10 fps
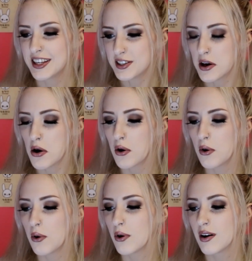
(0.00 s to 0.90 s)

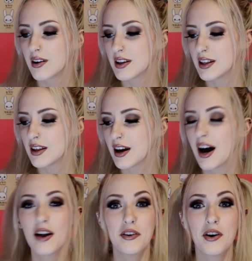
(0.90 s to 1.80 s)
So,
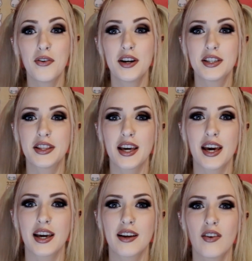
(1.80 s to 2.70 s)
I don't know what to
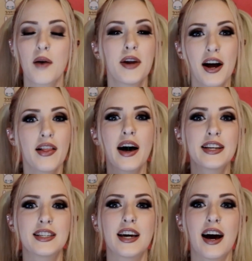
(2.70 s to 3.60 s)
think. I mean,
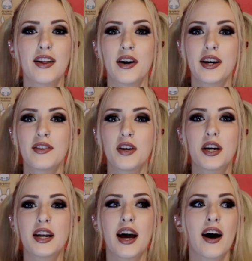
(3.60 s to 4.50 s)
I liked it. I like
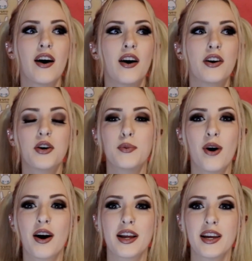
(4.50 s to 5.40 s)
looking at a good
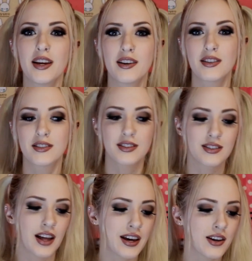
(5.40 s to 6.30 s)
body.
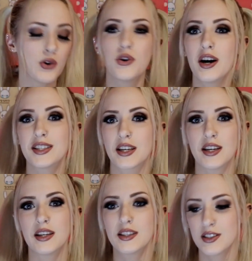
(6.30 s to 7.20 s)
Like, who
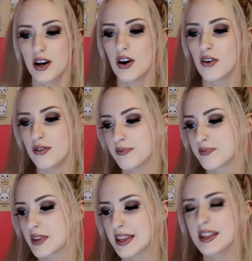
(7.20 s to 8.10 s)
doesn't? So,
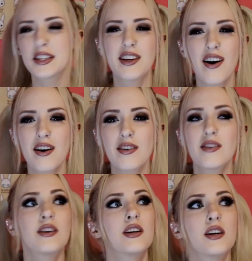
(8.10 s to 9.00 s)
the song,